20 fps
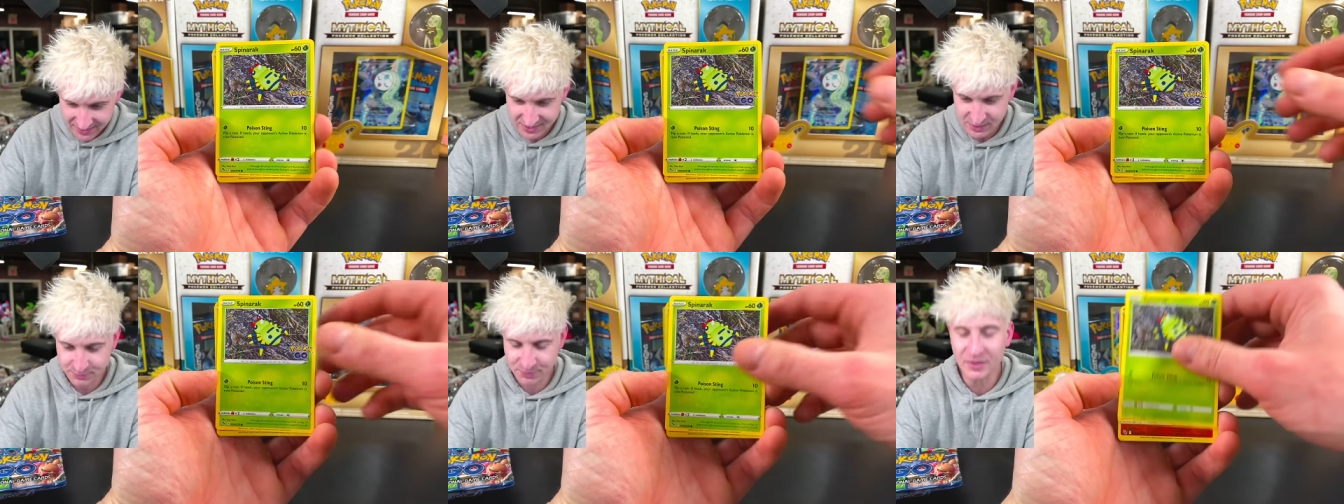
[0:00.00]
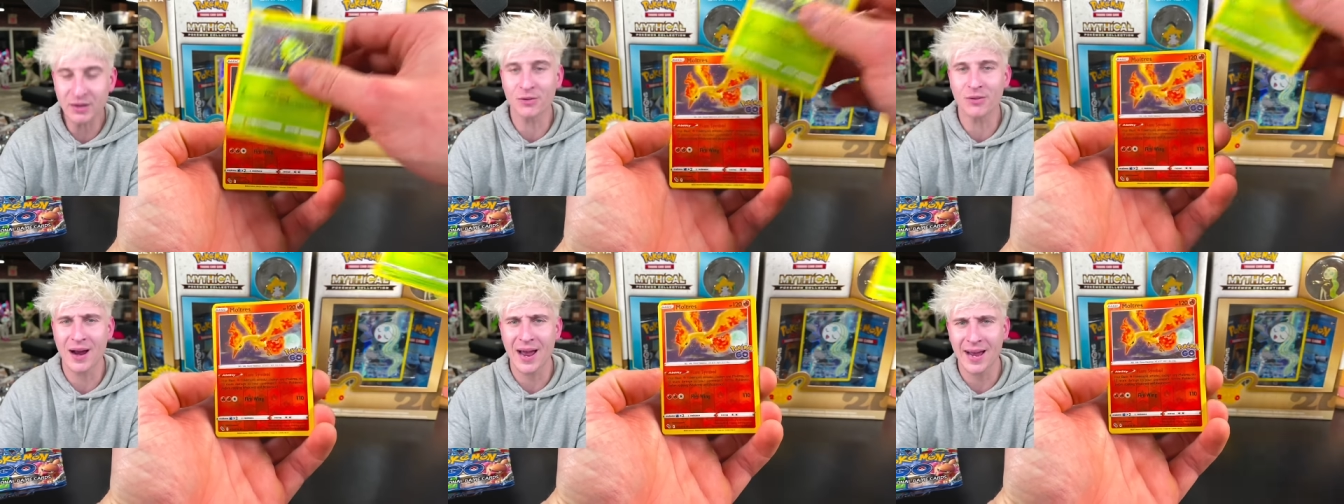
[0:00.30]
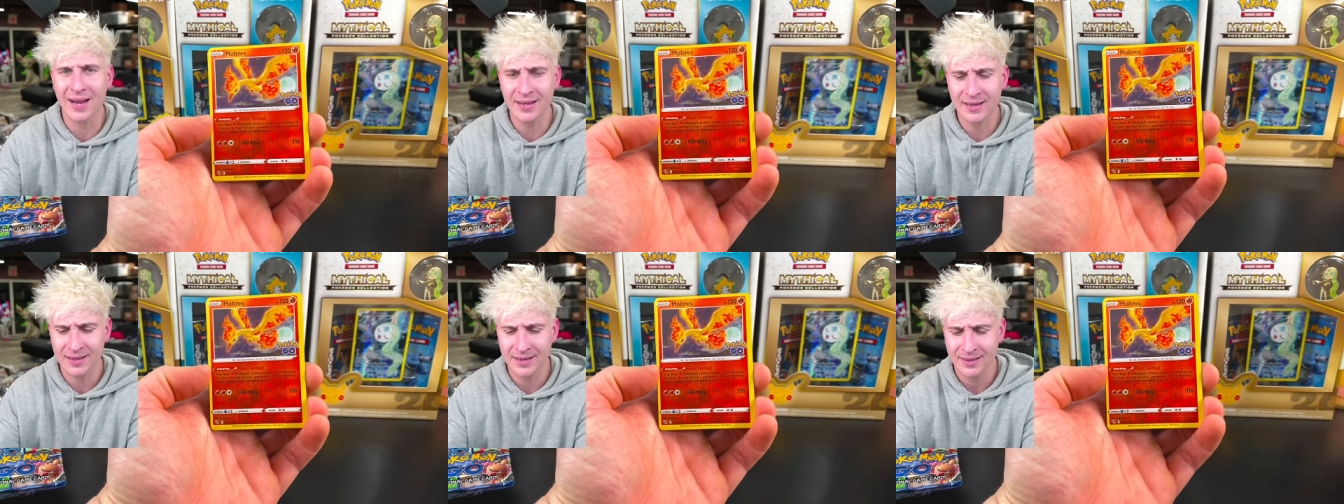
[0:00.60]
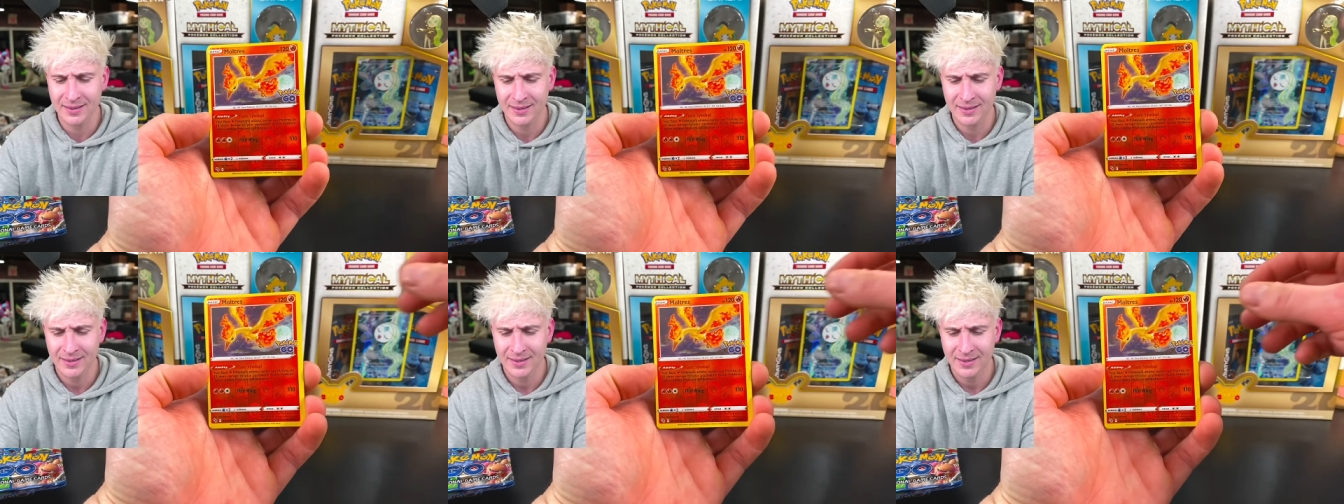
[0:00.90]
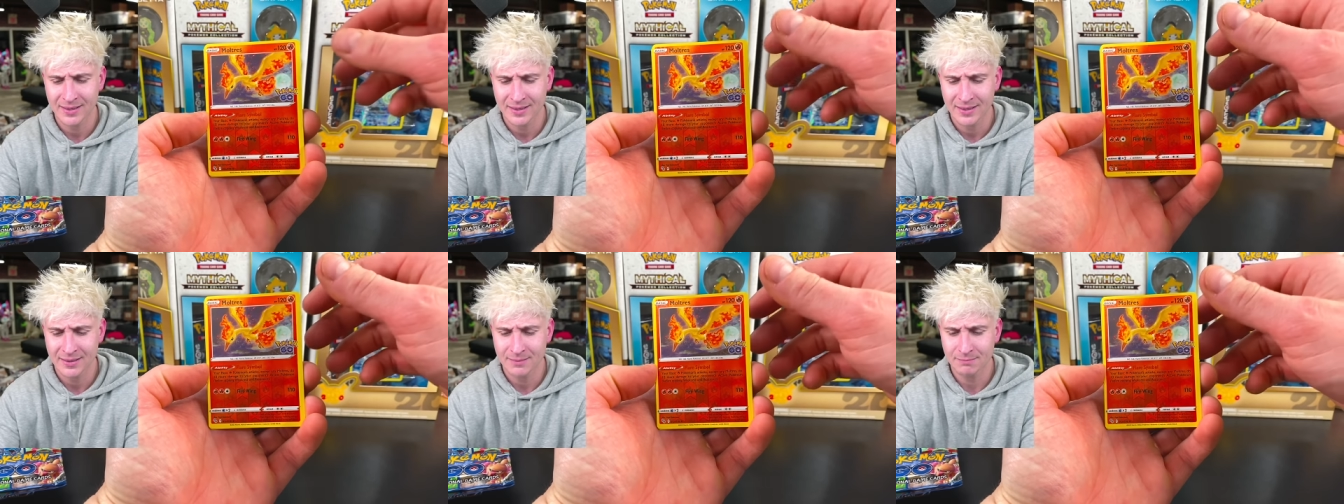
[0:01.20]
Spinarak,
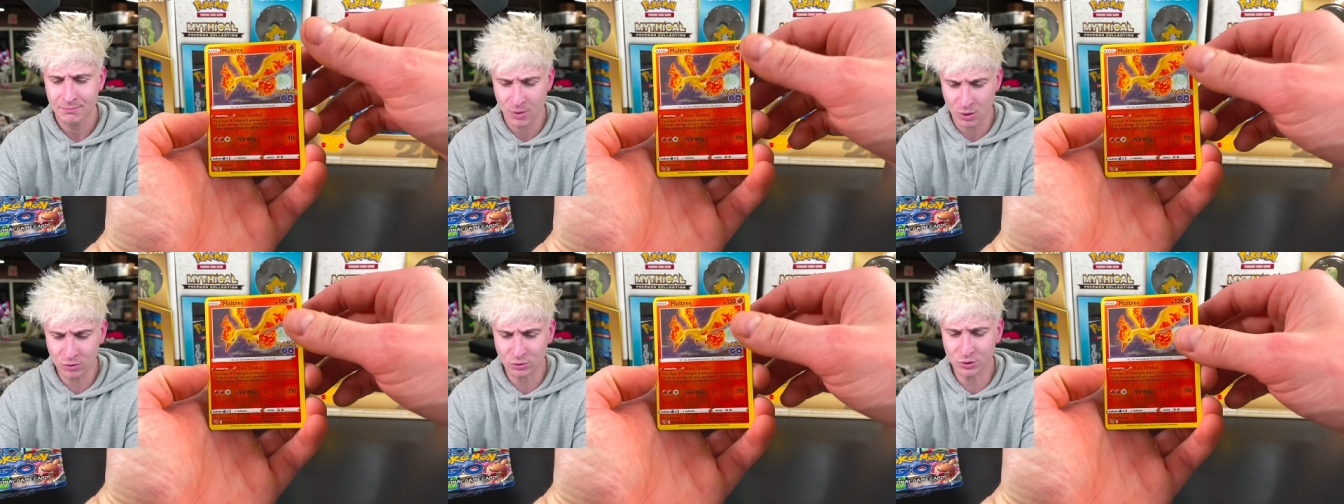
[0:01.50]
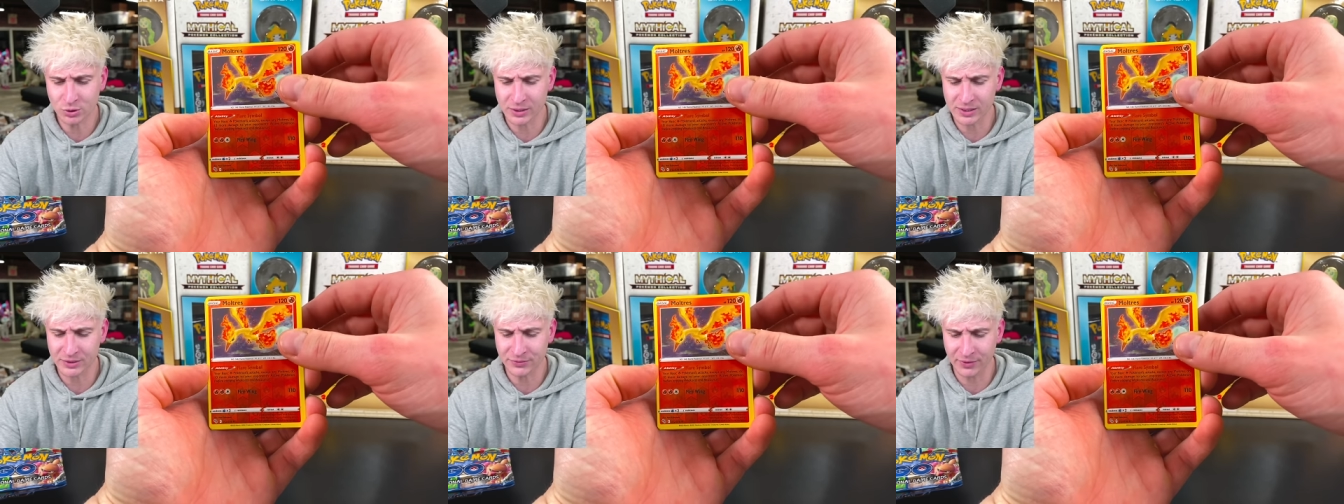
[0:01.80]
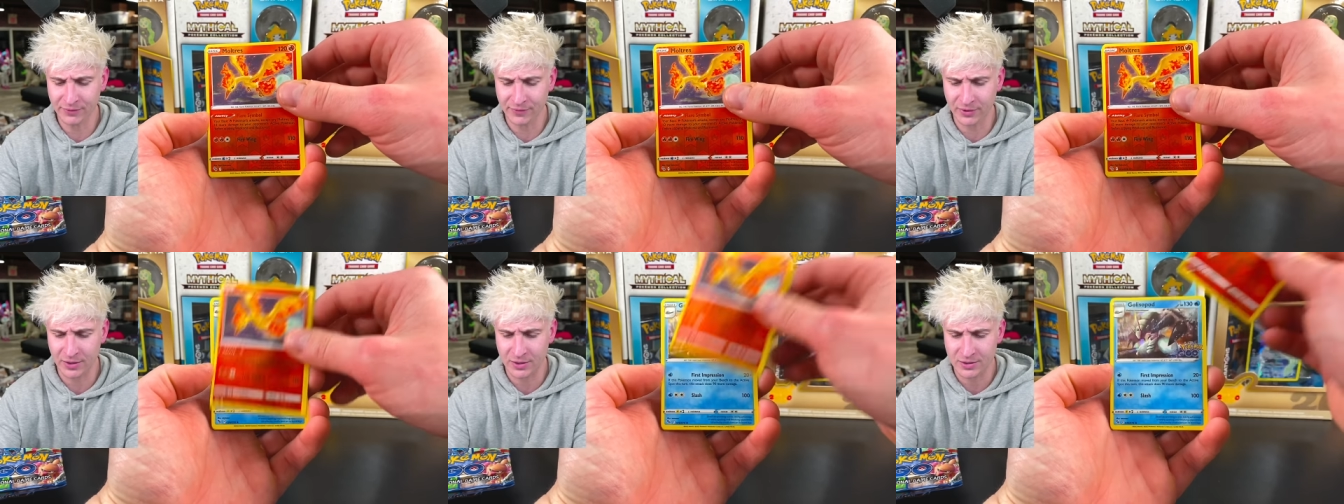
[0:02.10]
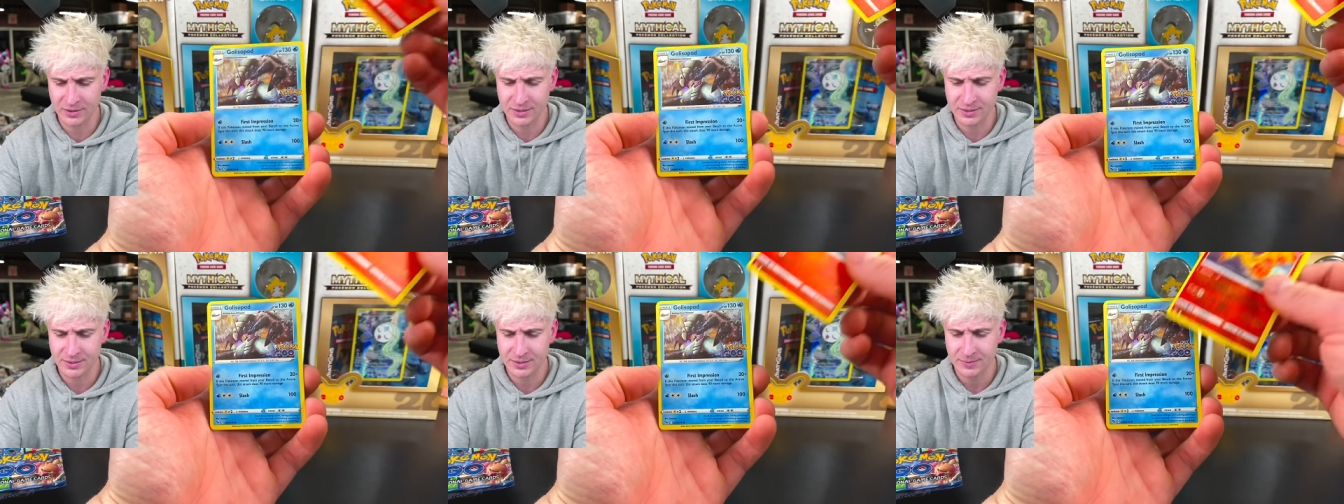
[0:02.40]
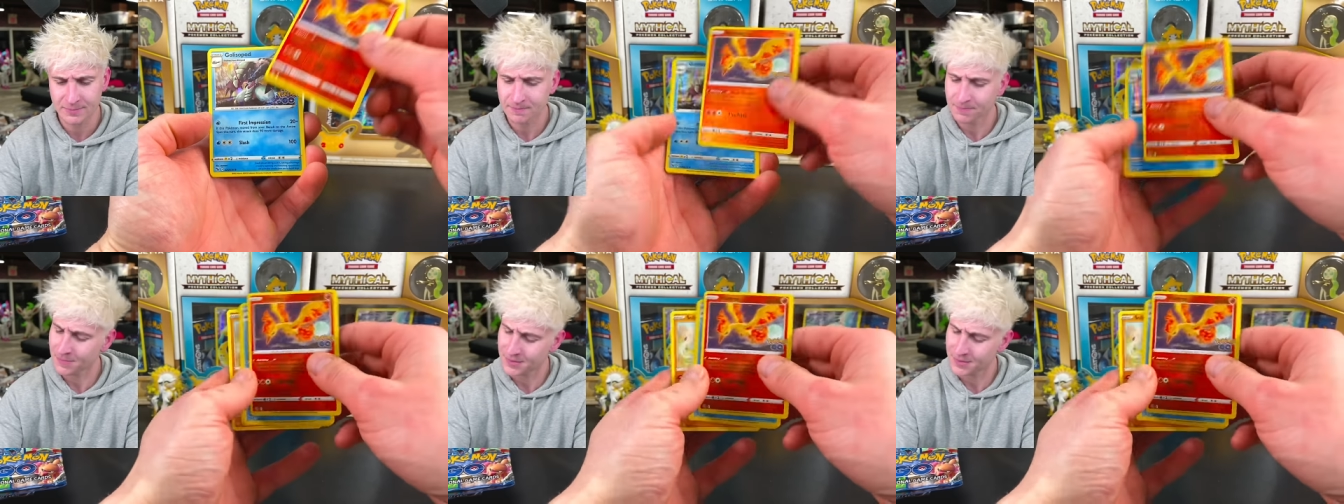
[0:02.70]
Moltres Reverse.